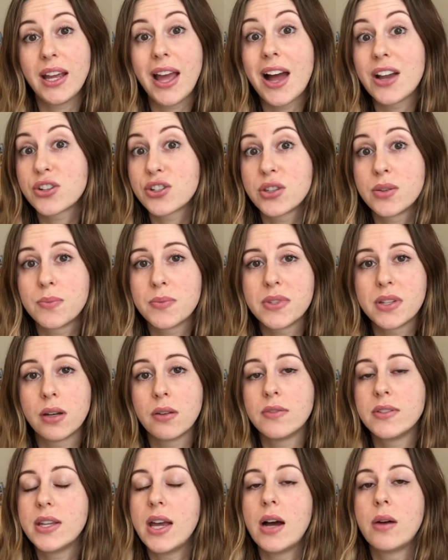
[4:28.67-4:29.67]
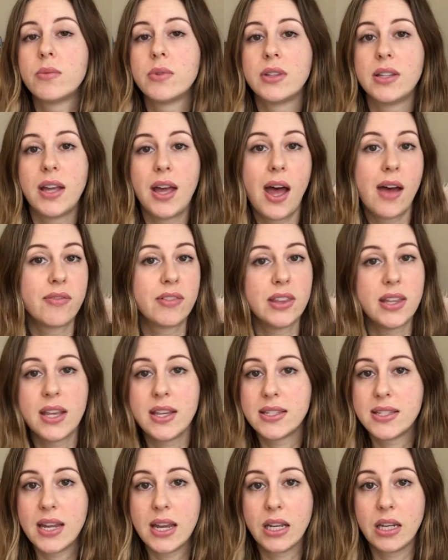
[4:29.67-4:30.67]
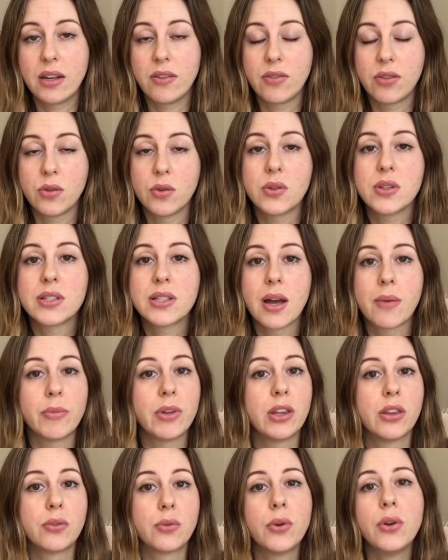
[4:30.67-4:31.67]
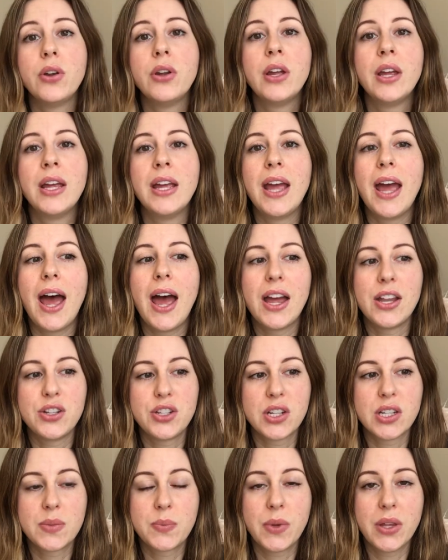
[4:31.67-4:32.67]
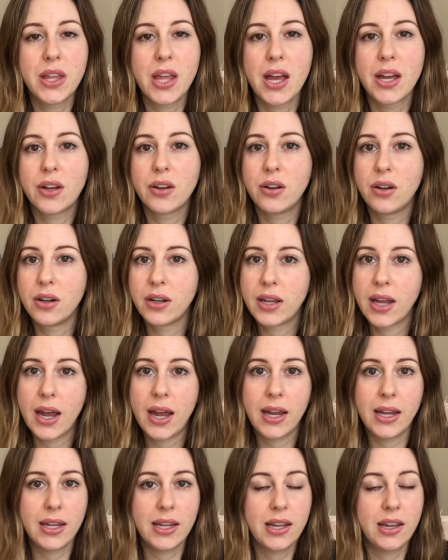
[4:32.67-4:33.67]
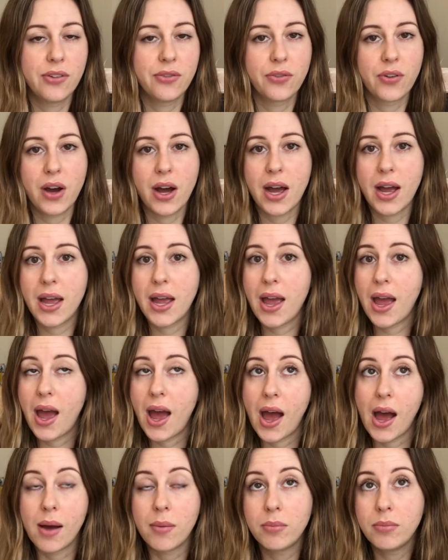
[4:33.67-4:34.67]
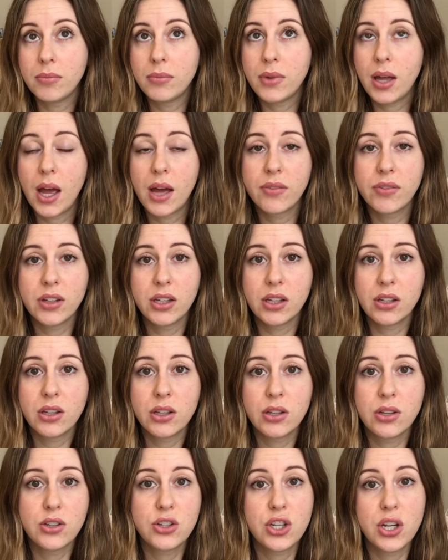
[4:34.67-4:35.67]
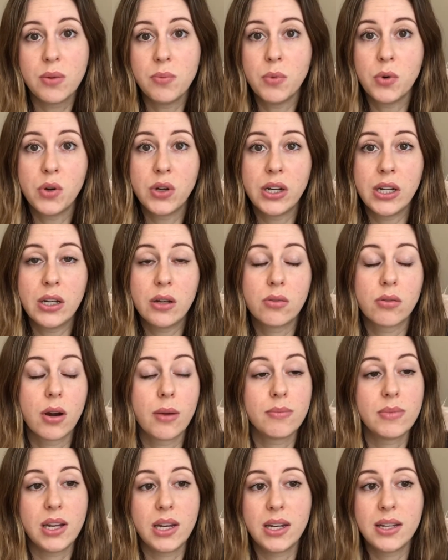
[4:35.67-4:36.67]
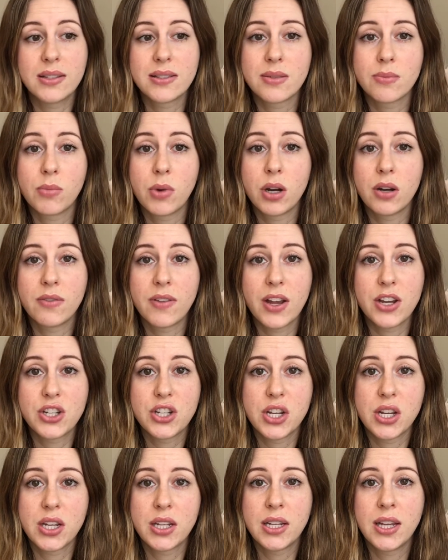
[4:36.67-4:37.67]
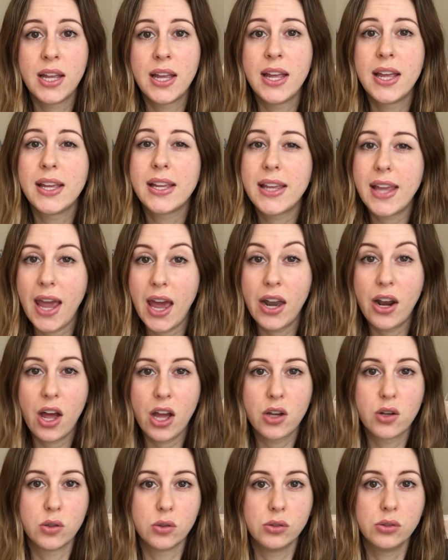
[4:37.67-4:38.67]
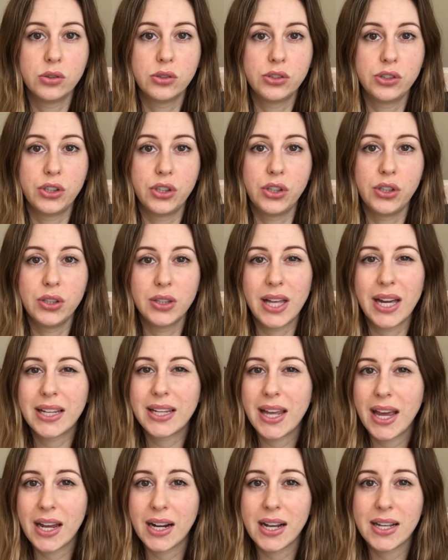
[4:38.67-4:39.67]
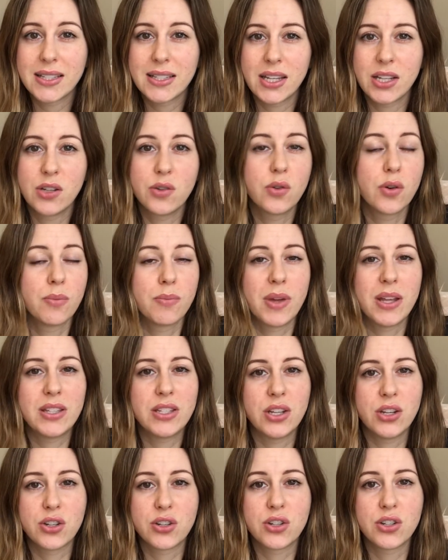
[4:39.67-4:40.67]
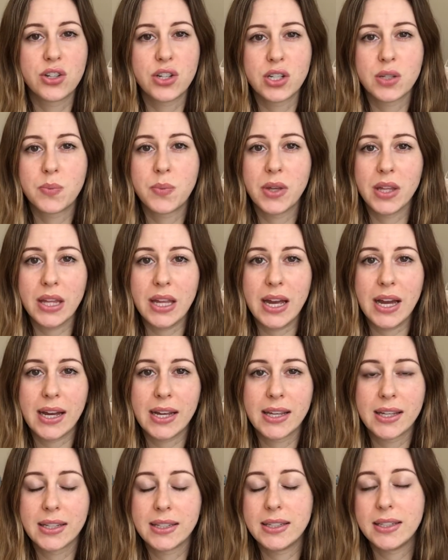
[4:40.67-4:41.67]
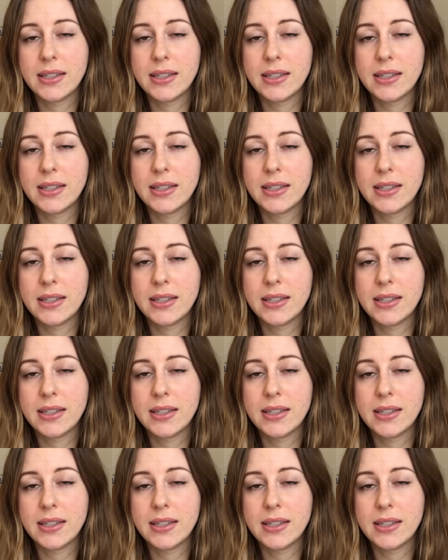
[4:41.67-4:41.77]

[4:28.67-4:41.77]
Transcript: catch themselves out when they're having these negative thoughts coming through, and just be like, okay, if I am having a shit morning or I'm needing some motivation, can I call on you? Like, can I send you a message and just be like,